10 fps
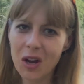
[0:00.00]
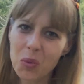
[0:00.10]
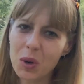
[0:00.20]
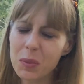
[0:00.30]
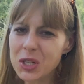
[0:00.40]

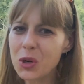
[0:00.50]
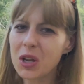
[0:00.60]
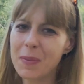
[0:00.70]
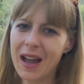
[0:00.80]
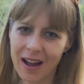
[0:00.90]
When we talk
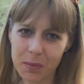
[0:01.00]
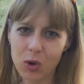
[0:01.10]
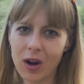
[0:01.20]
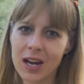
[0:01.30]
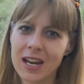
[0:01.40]
about
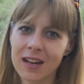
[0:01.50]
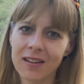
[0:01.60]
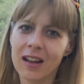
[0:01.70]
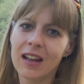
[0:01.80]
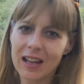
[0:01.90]
upgrading
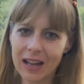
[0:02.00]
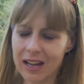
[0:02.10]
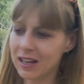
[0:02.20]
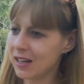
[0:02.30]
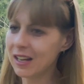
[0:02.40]

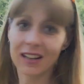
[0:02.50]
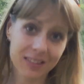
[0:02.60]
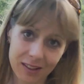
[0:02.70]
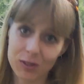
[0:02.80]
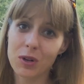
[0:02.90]

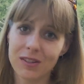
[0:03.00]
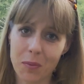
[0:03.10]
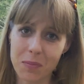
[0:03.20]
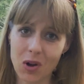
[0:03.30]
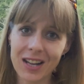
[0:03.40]
accessories
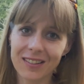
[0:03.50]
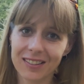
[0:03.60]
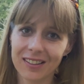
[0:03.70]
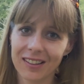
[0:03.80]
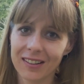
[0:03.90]
on
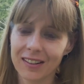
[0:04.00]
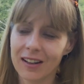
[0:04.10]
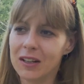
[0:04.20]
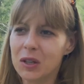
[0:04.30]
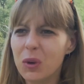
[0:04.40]

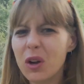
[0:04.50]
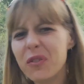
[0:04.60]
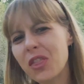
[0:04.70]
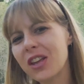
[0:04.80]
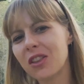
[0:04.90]
bikes, we
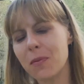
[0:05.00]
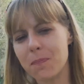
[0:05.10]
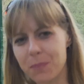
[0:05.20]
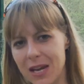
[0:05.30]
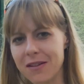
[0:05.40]
often think of the
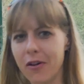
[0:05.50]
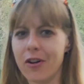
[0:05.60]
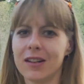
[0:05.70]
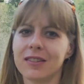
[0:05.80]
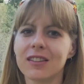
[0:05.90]
big
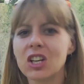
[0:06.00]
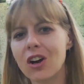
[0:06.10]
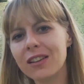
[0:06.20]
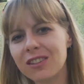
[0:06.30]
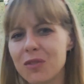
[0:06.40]
guys, the
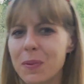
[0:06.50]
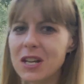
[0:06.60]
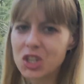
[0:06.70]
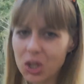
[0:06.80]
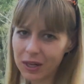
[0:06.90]
guys that have
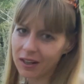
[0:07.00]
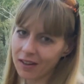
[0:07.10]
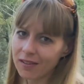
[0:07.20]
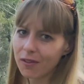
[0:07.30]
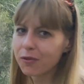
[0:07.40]
been doing
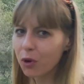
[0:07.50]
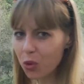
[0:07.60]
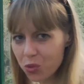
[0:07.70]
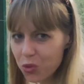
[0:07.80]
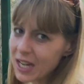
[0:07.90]
it for a
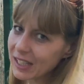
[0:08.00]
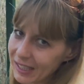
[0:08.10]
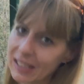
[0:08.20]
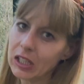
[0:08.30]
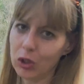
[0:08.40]

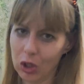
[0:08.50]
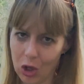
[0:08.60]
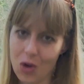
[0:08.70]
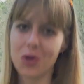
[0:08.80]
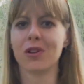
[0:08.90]
really
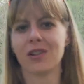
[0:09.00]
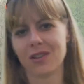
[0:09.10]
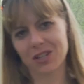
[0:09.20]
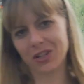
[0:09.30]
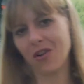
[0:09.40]
long
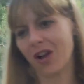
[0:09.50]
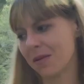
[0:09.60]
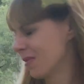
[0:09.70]
time.